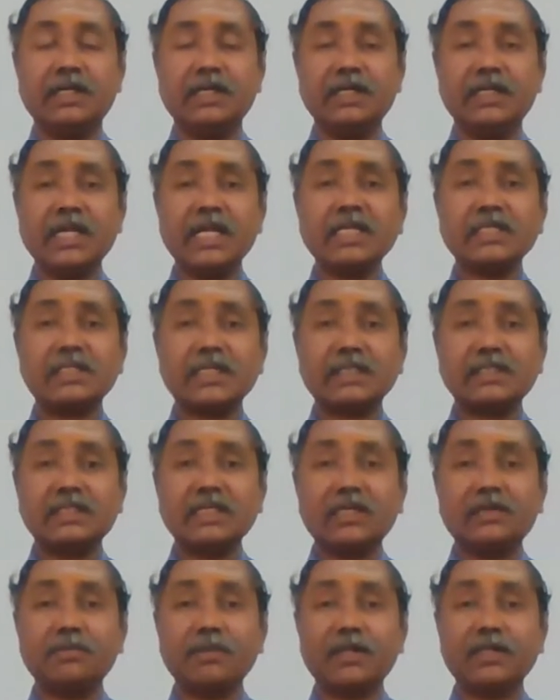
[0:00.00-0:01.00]
In a
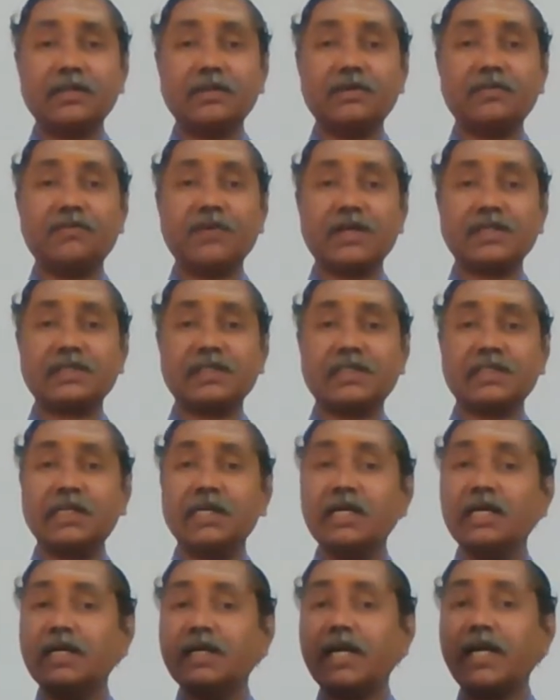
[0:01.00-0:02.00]
structured fashion,
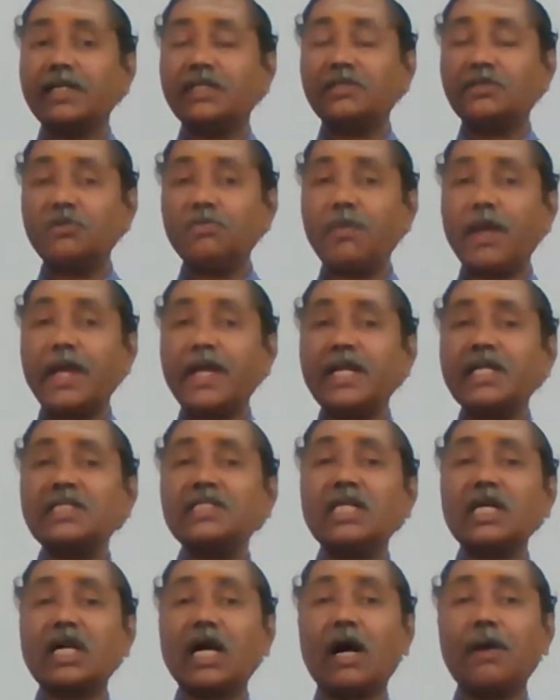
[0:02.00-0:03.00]
right? To
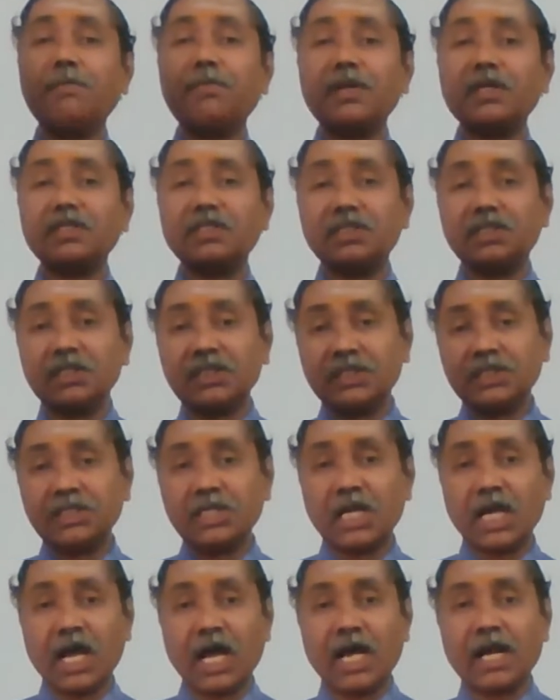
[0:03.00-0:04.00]
manage the complexity,
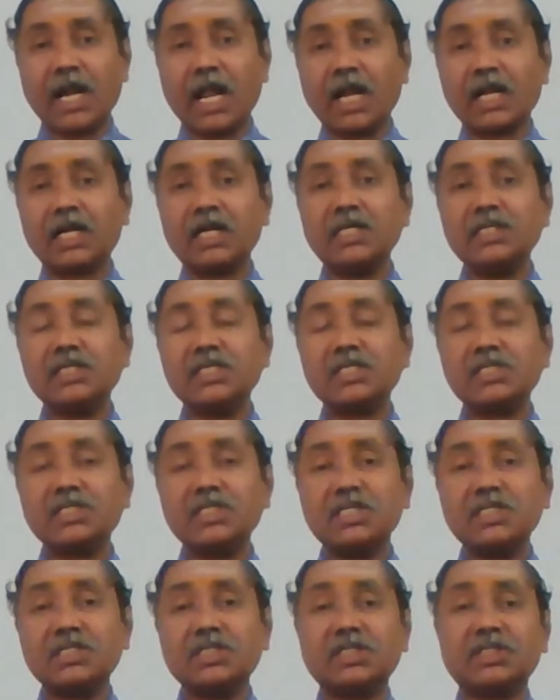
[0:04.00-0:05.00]
yeah, an
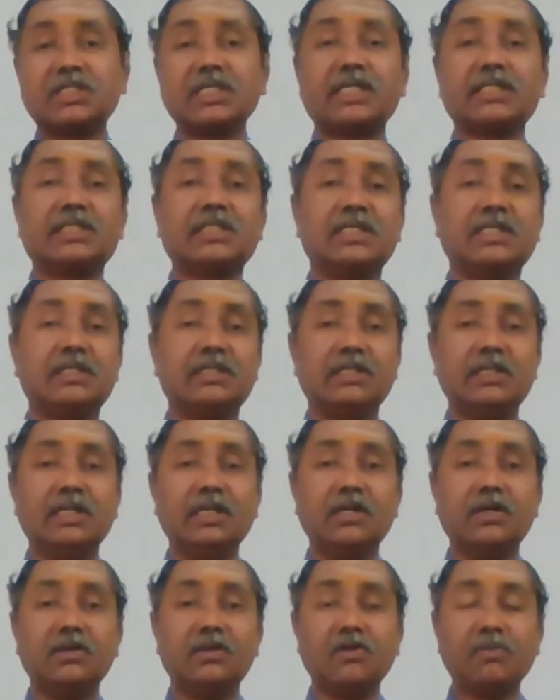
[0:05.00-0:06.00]
organization is structured.
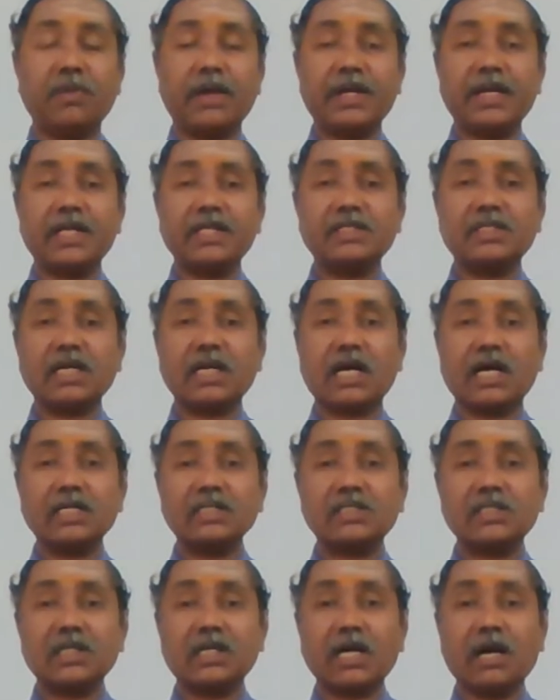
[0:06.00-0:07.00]
To manage
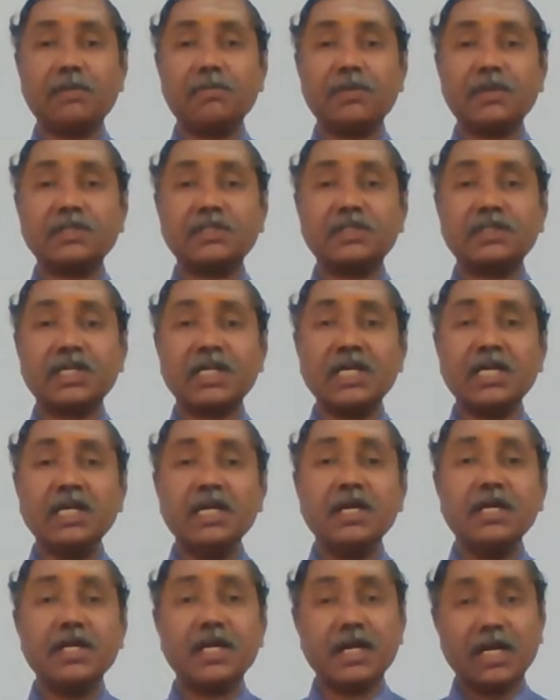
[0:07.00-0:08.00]
the complexity,
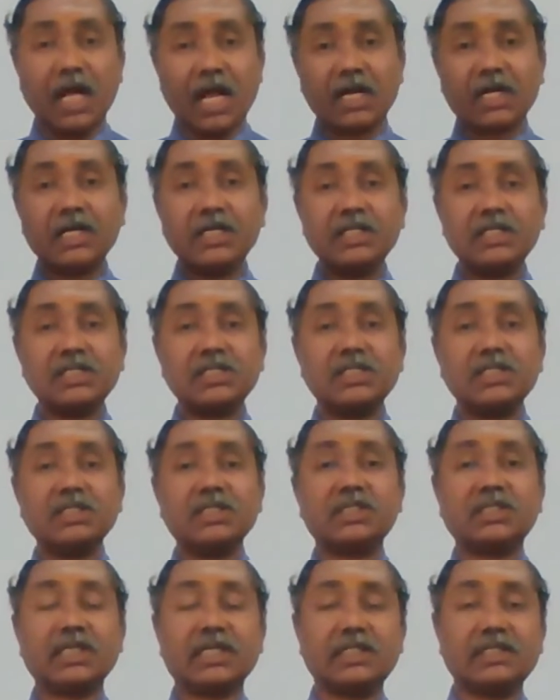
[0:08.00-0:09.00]
an organization
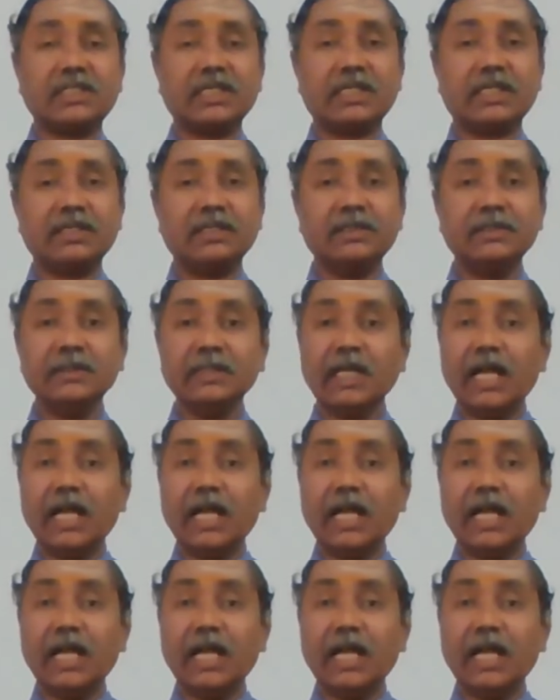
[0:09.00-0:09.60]
is structured.